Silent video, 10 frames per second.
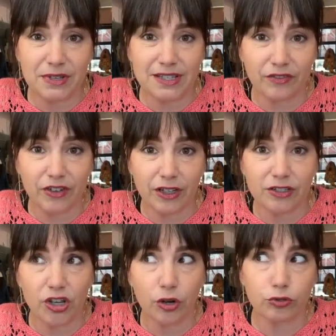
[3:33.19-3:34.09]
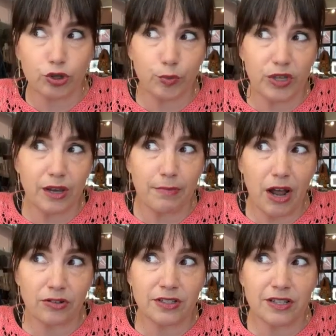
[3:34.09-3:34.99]
Pacific. So 2 p.m.
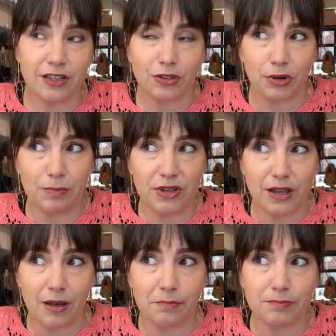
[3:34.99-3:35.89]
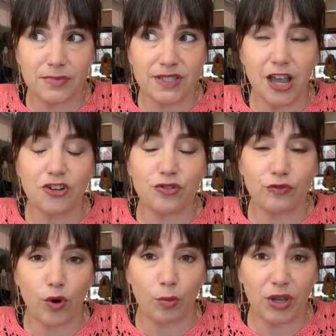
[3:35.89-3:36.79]
Mountain, 3 p.m.
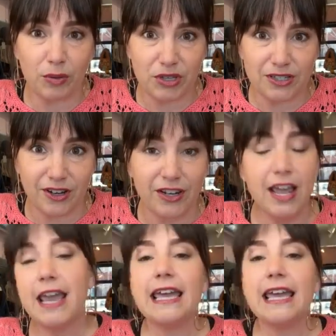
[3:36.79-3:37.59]
Central, 4 p.m. Eastern.